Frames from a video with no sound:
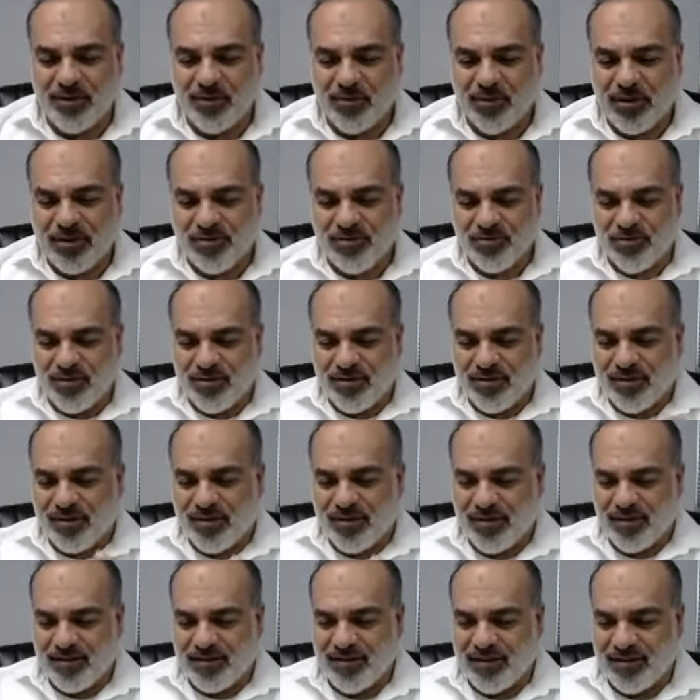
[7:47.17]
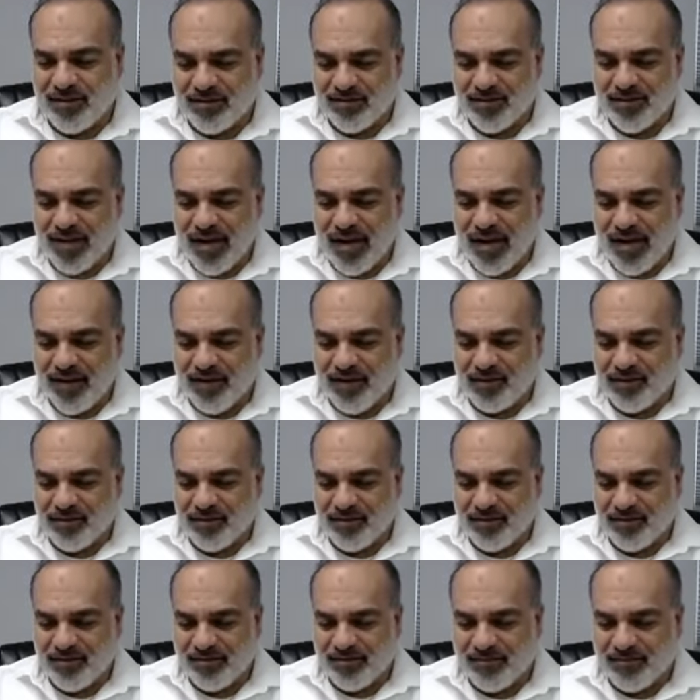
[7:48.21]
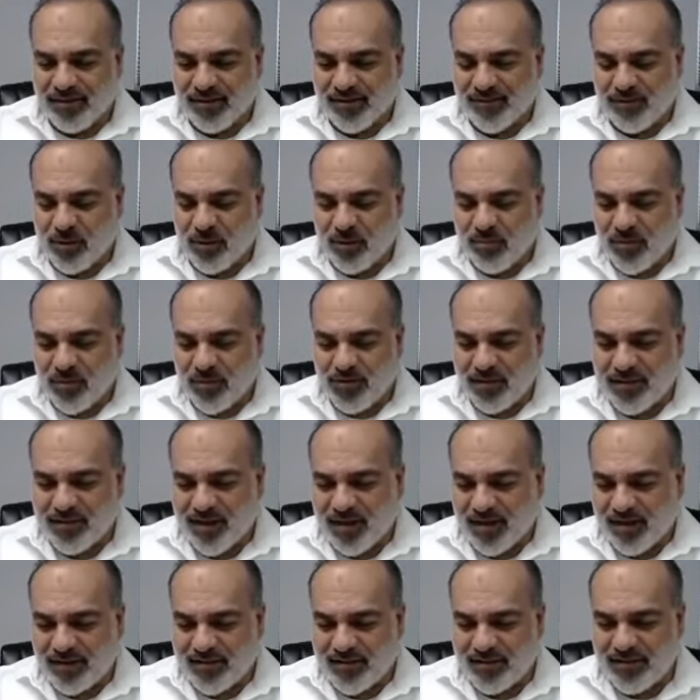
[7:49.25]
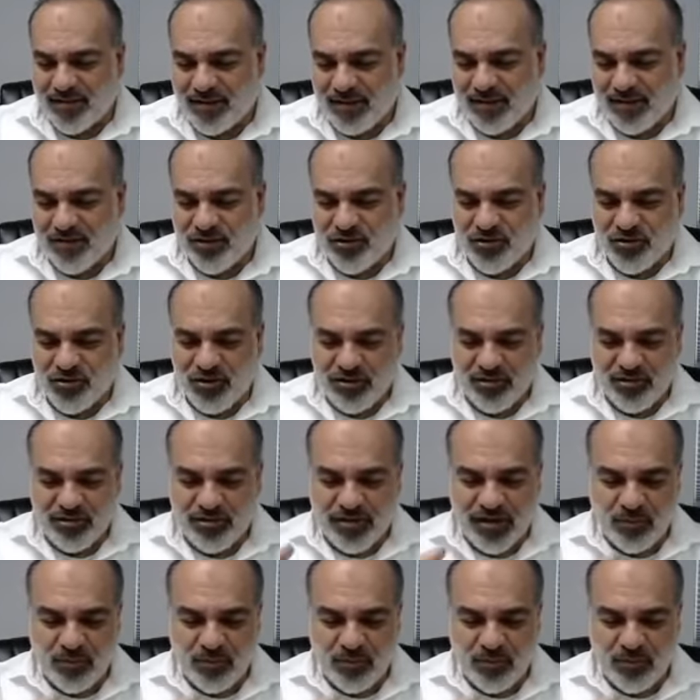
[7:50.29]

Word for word: started in the science and, computing sciences and engineering.